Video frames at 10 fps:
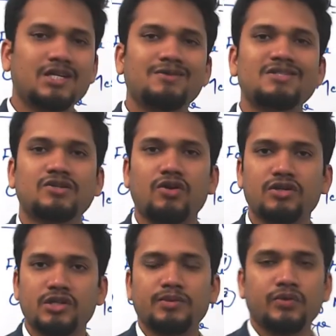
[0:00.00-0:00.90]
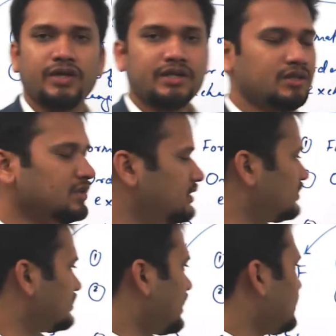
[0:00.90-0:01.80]
was contributing
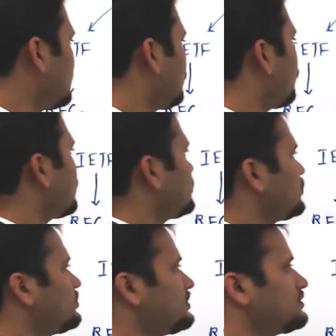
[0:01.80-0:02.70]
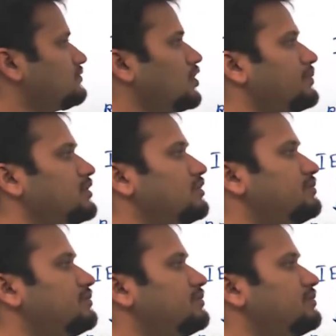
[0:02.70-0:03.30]
that what should be the format of